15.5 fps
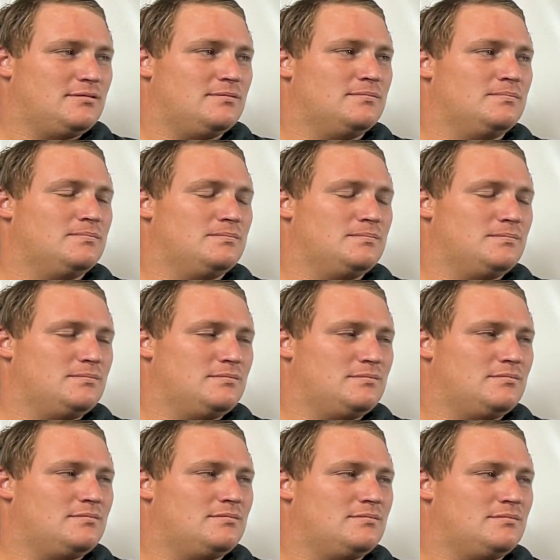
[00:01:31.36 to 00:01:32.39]

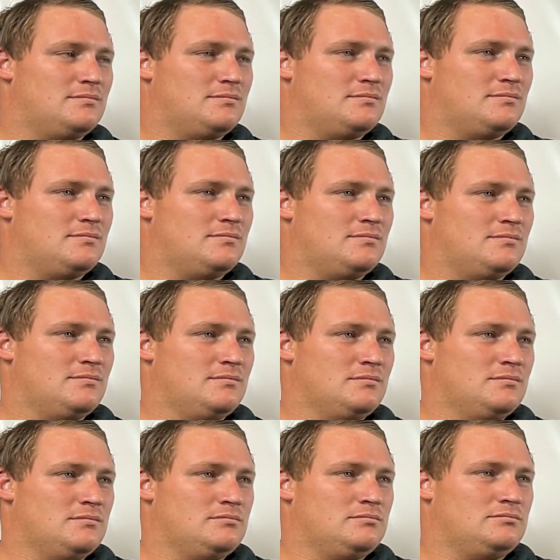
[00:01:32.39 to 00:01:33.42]

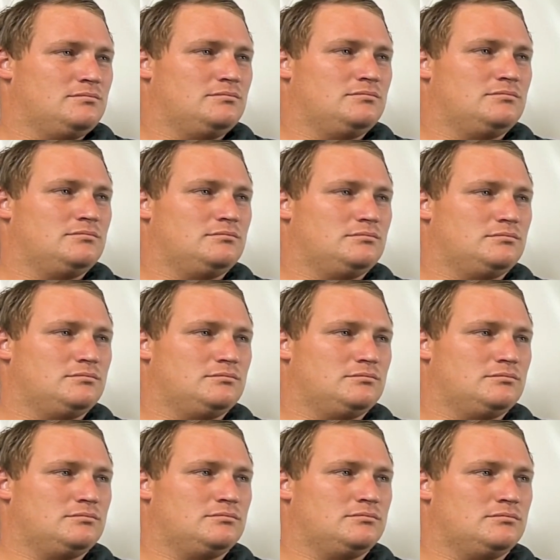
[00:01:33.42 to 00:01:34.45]

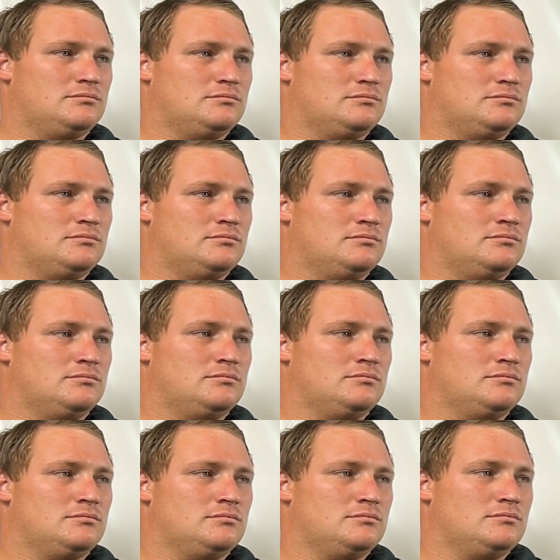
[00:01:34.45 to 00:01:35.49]

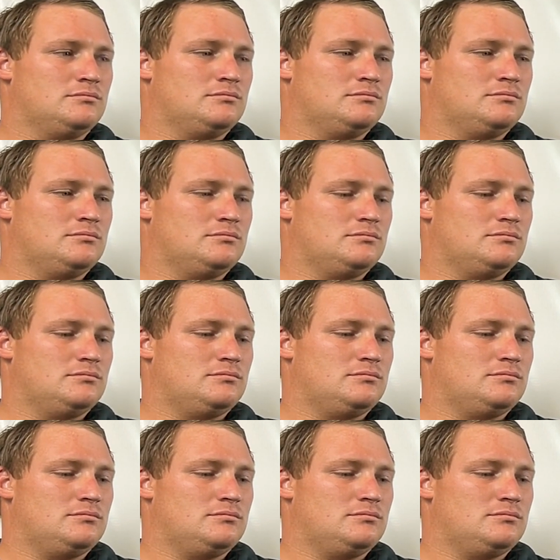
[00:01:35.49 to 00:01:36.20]
(silent)